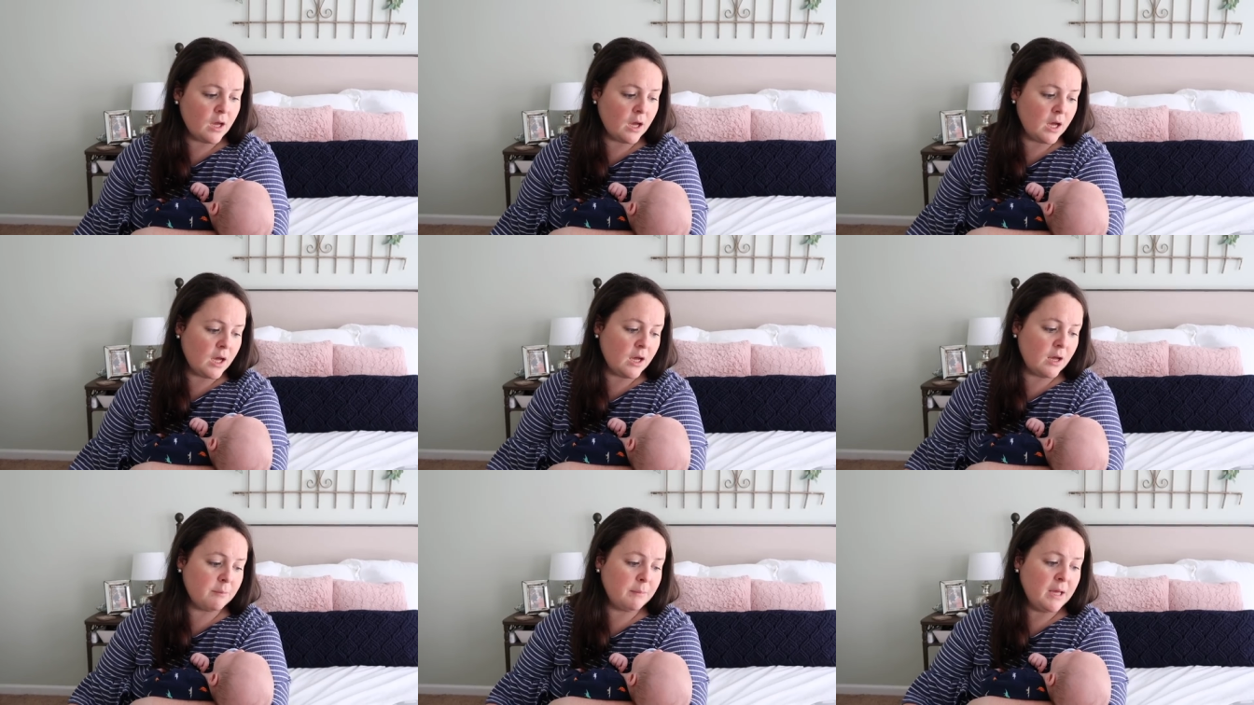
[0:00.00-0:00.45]

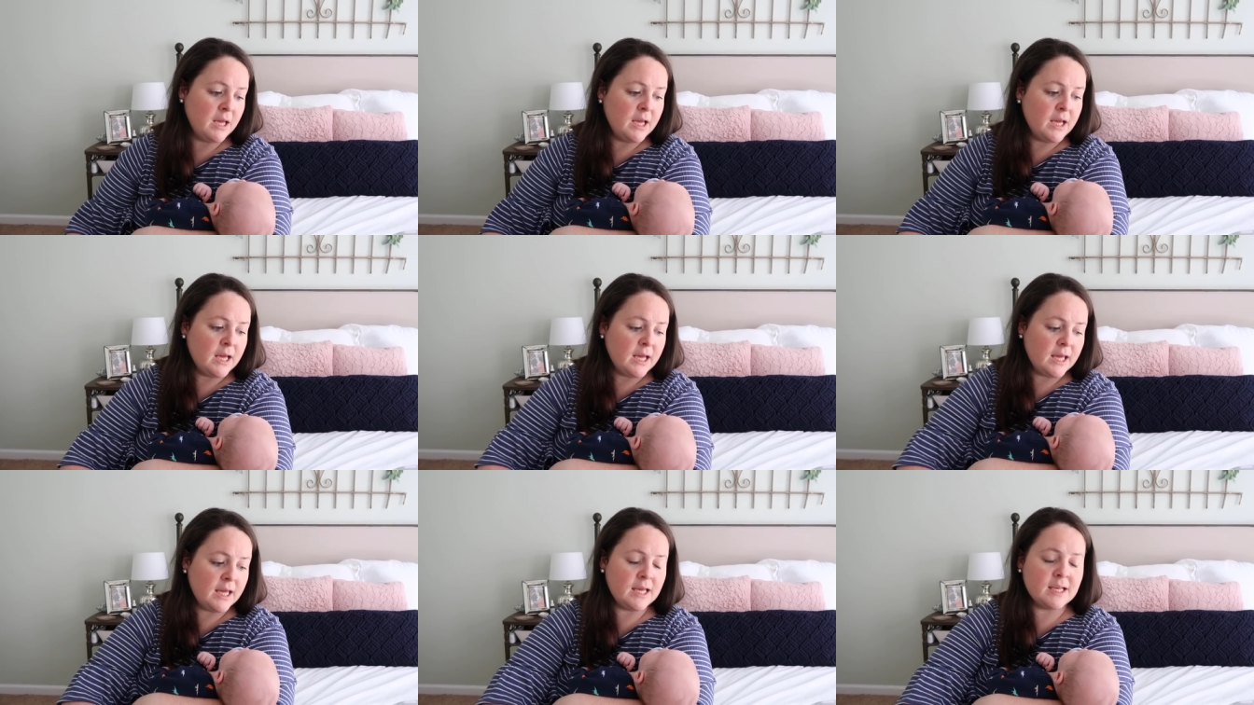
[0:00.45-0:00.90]
Um,
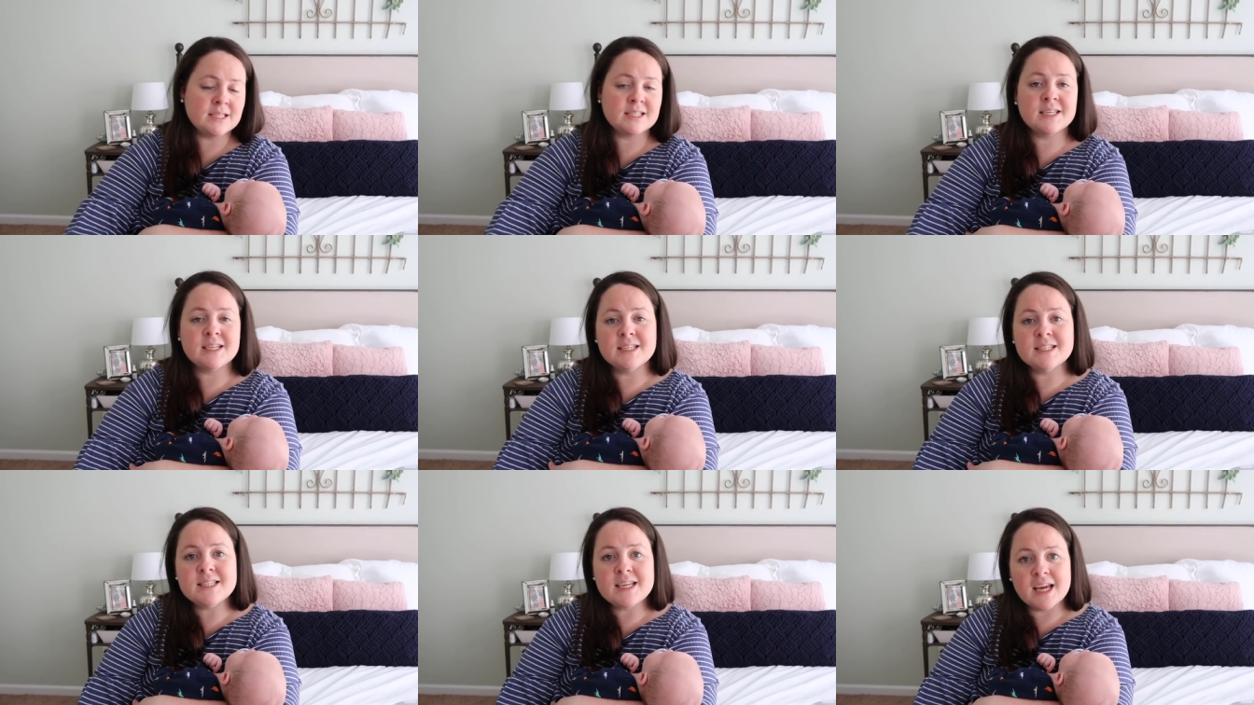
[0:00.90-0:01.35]
he is
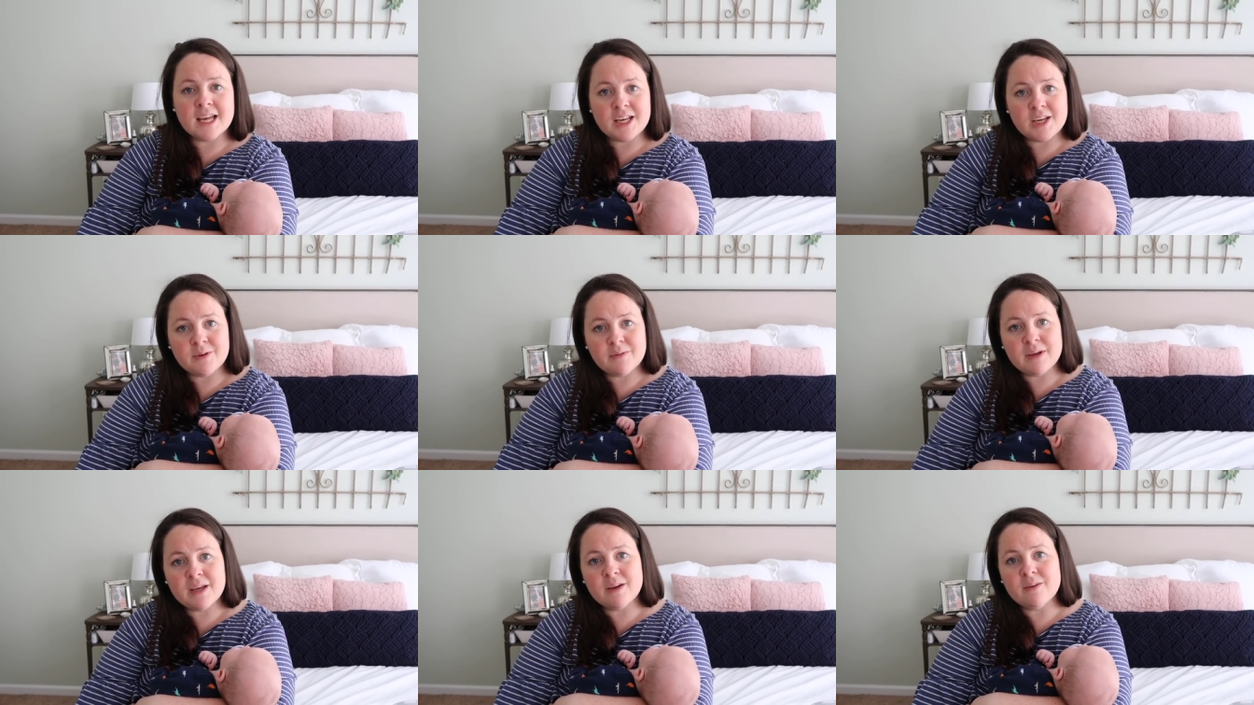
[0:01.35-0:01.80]

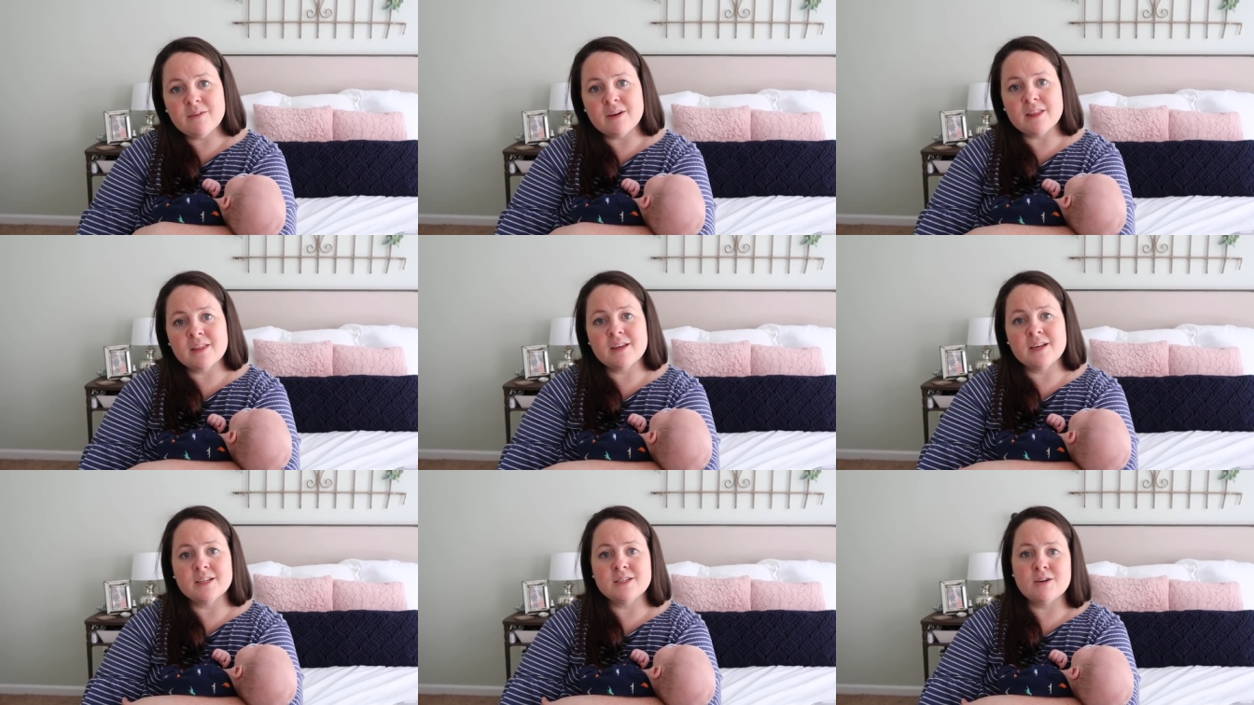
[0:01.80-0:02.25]
continuing
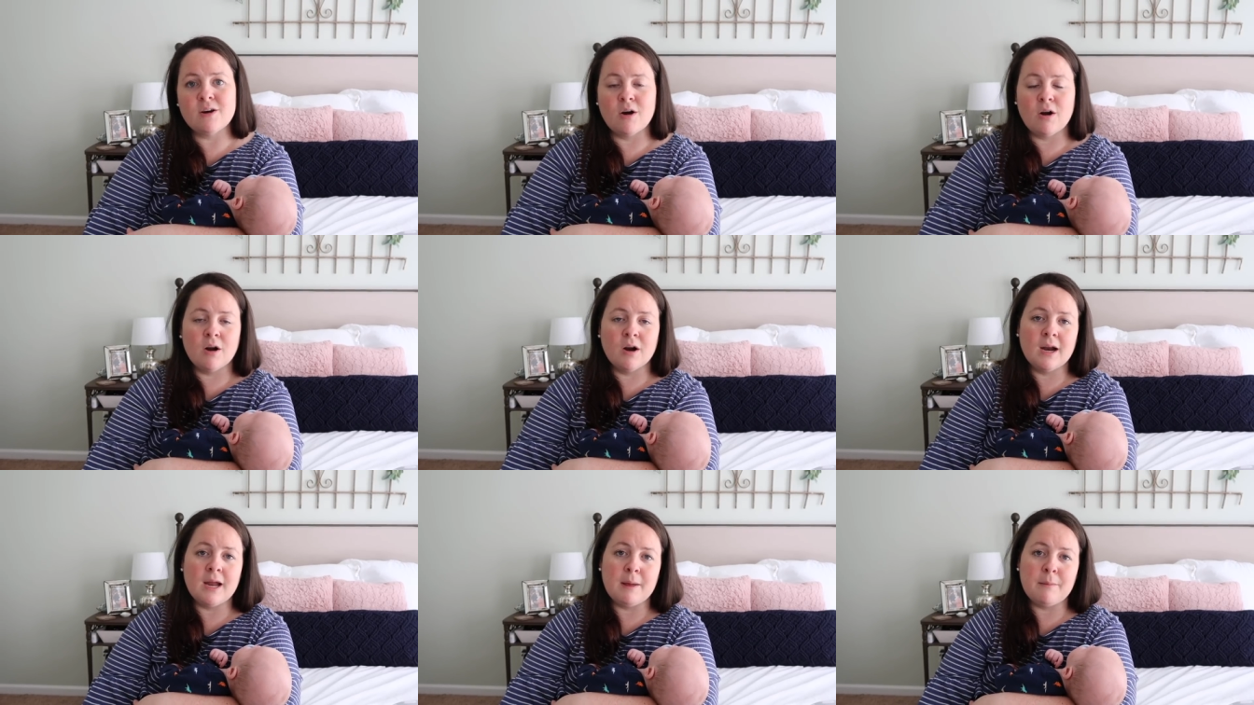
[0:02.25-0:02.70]
with
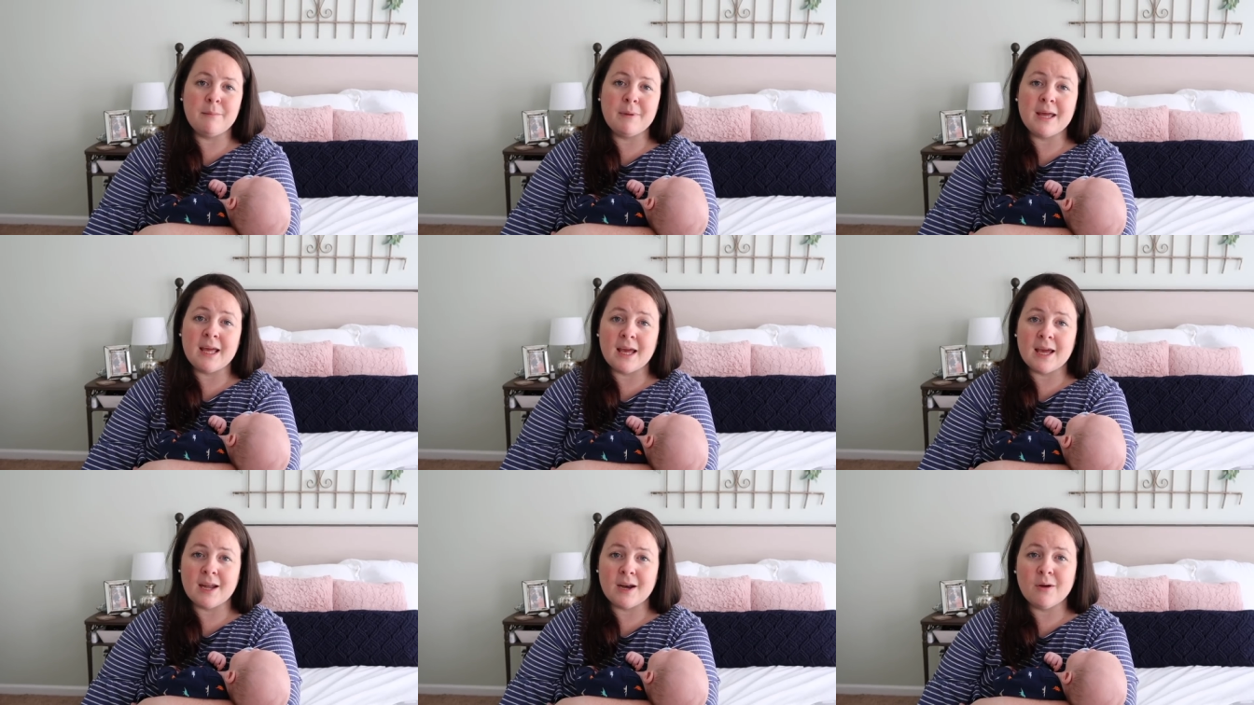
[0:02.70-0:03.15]
guitar and
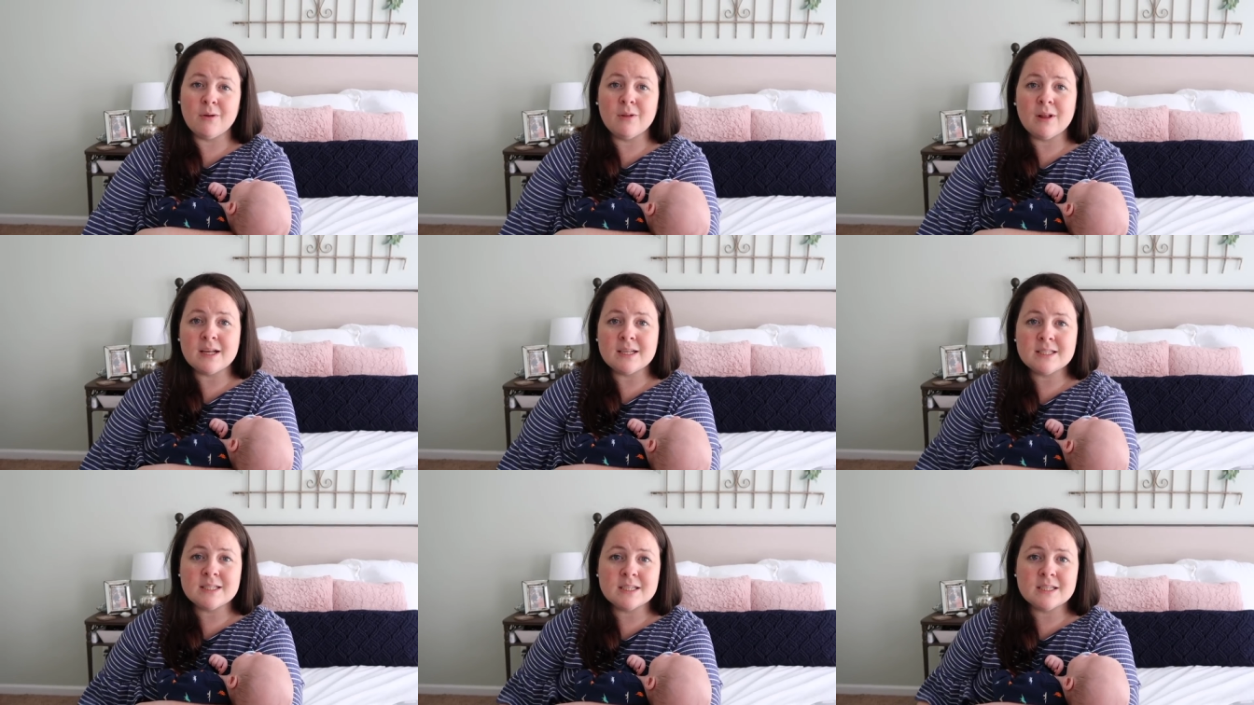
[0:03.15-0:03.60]
piano
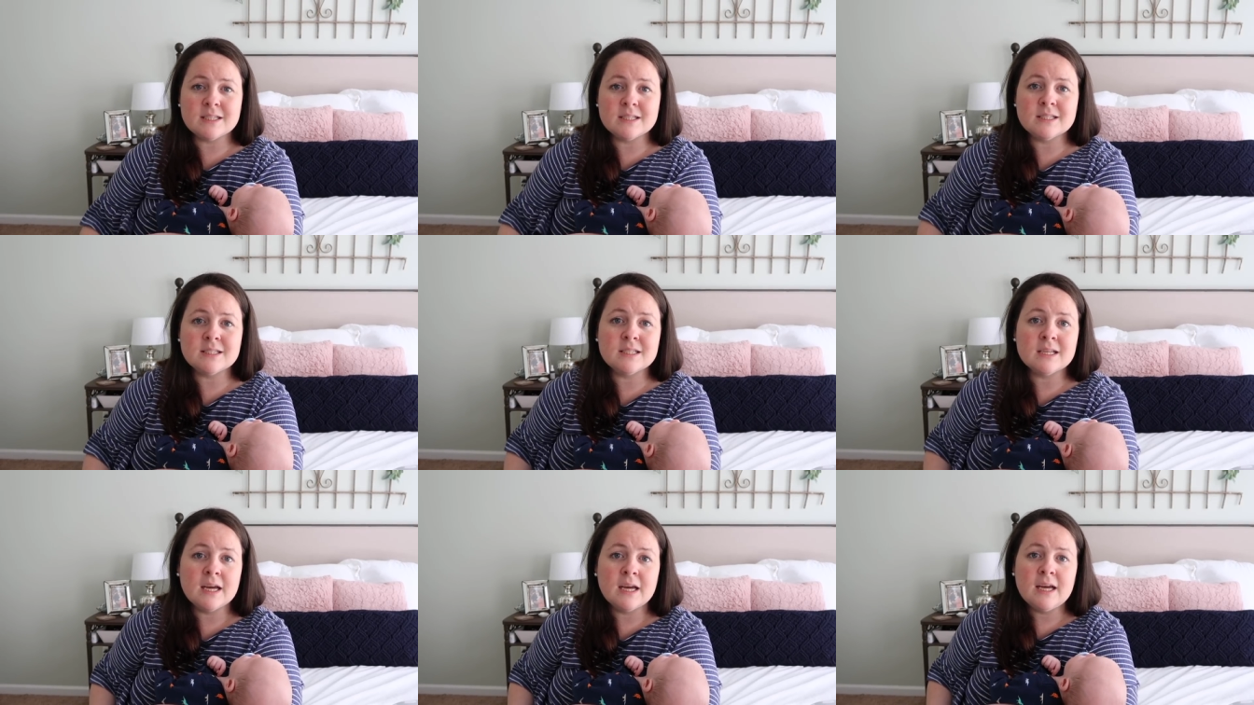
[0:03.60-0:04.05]

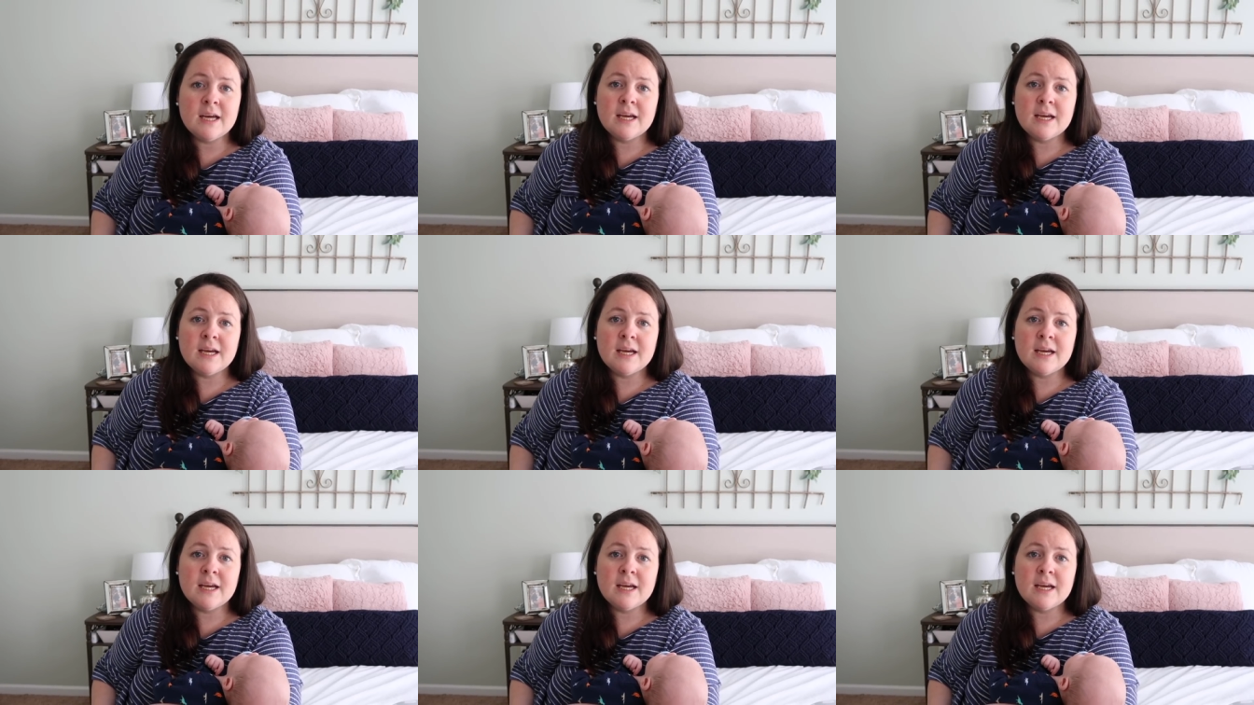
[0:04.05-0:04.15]
lessons.